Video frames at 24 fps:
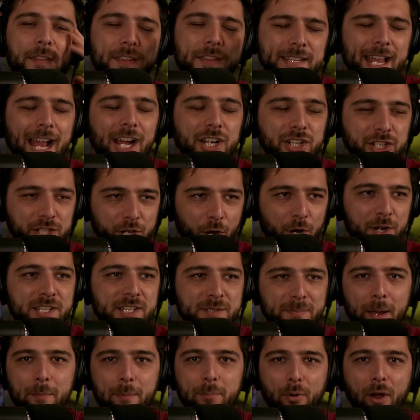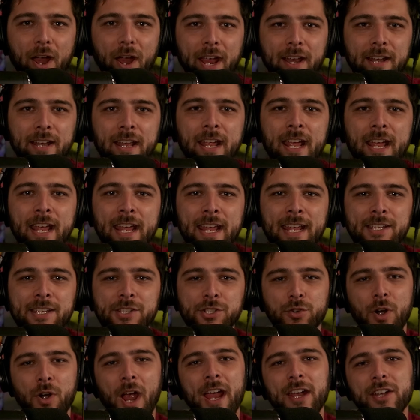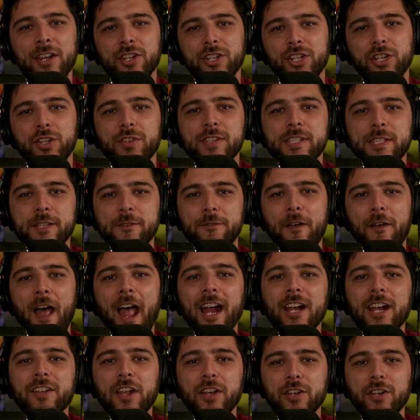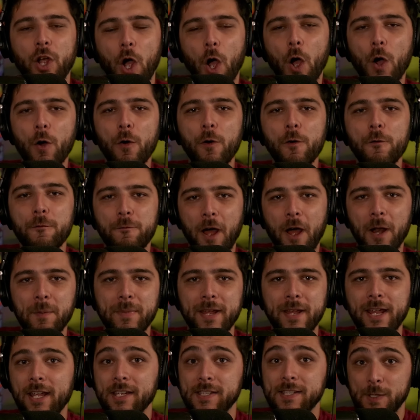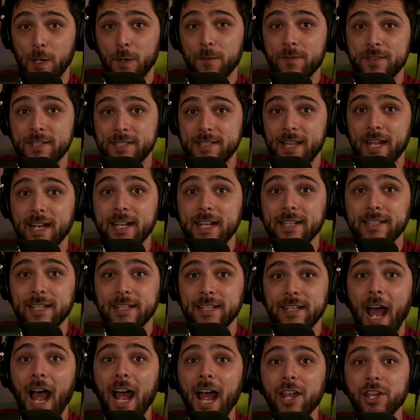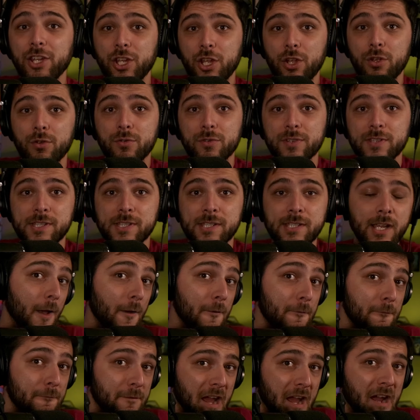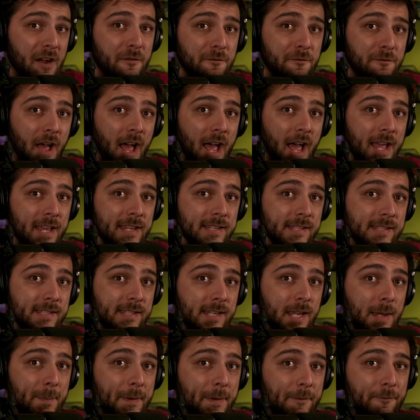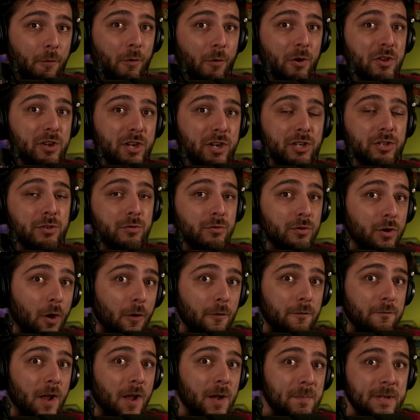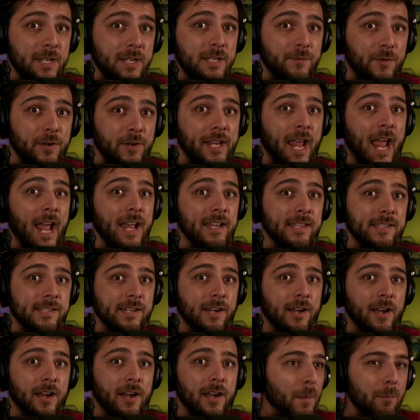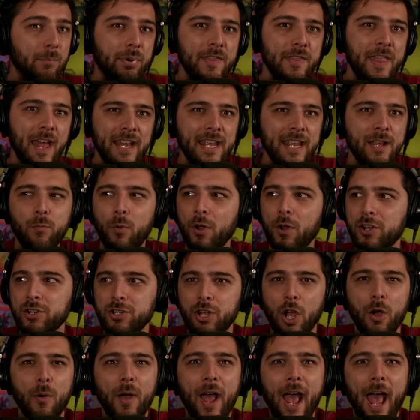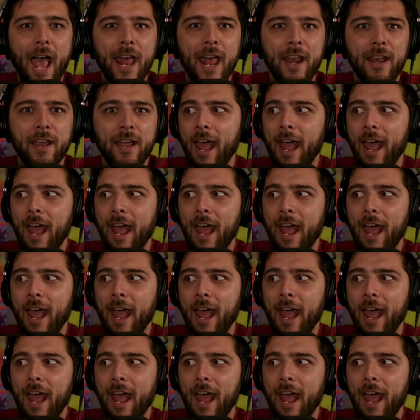This actually hurts my brain. He's trying to use the fact that GoFundMe, a service that he did not use, verifies before you can do GoFundMe's for cancer, but then he wouldn't go ahead